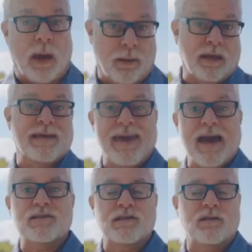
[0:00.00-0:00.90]
I'm going to
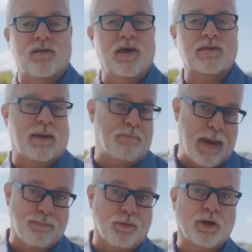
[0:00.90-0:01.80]
guess there are things like
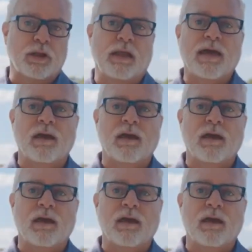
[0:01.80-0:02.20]
pay-per-click,